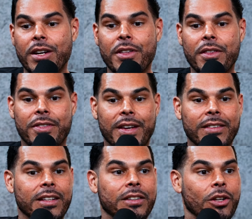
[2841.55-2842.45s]
of the
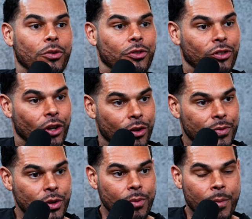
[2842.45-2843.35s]
things that don't serve
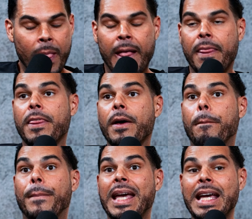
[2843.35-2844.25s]
you. The
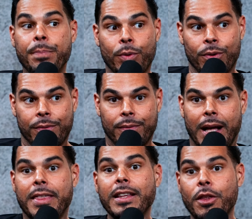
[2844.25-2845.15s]
people.
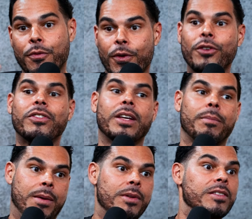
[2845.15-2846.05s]
I think the first thing
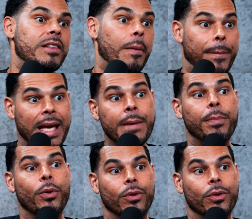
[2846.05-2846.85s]
maybe is the people